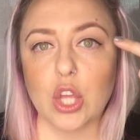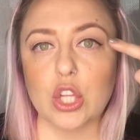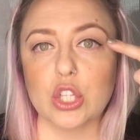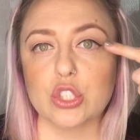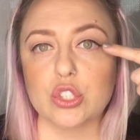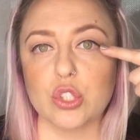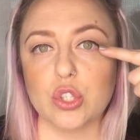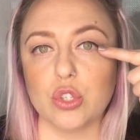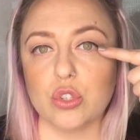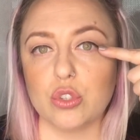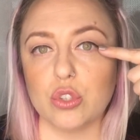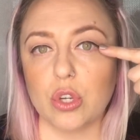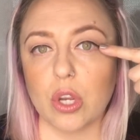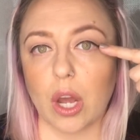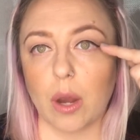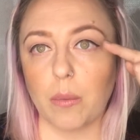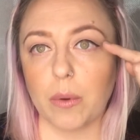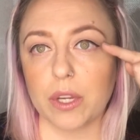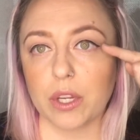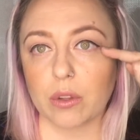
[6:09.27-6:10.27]
so you do
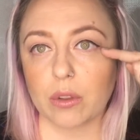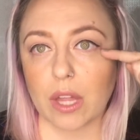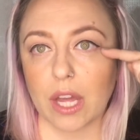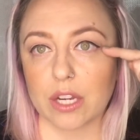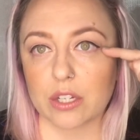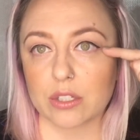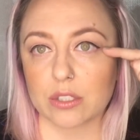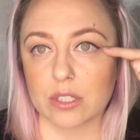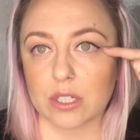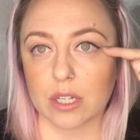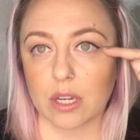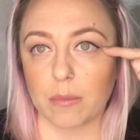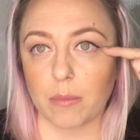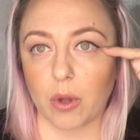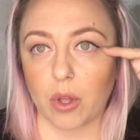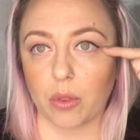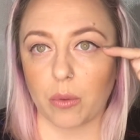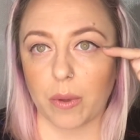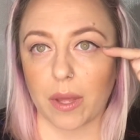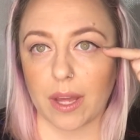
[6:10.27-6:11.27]
not want your lashes to come
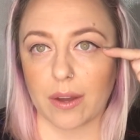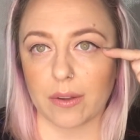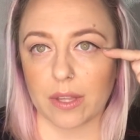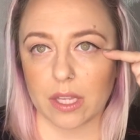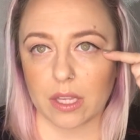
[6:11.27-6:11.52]
all the way out